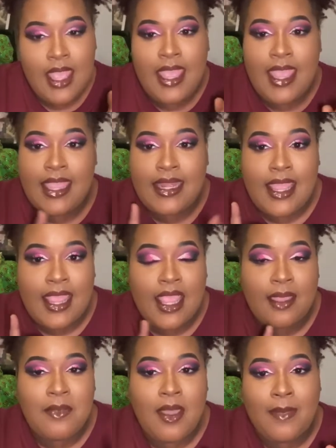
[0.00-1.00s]
And I am
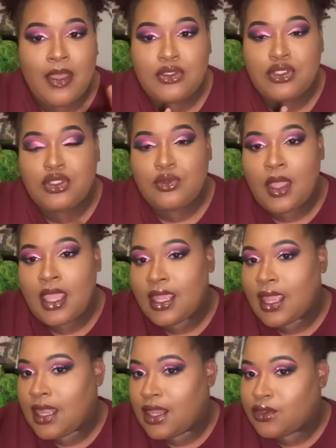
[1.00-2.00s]
about to do
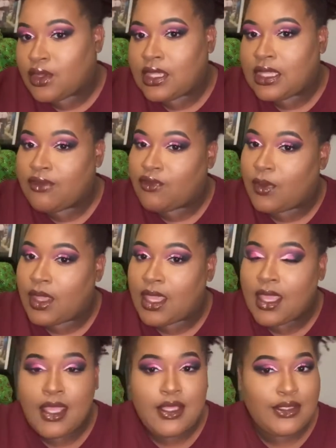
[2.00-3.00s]
another giveaway,
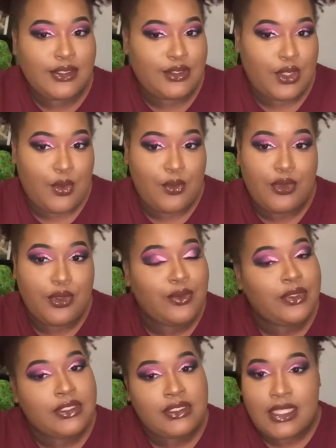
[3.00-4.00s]
so you want
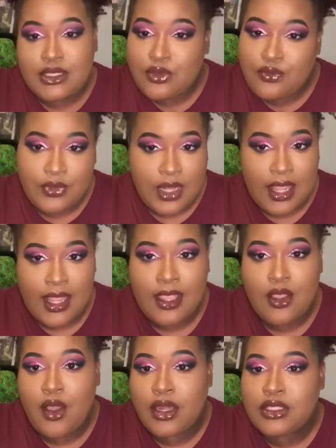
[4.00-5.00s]
to stay tuned for that and go
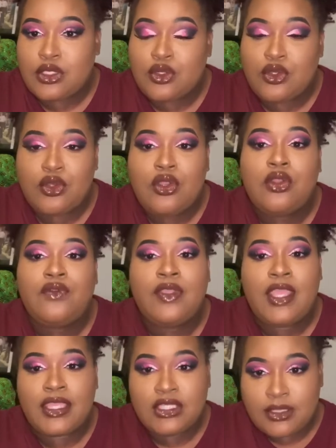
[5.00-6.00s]
ahead and turn on your
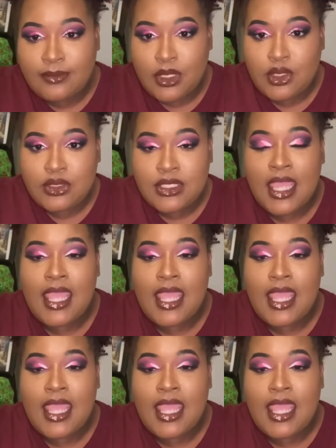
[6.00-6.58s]
notification bells.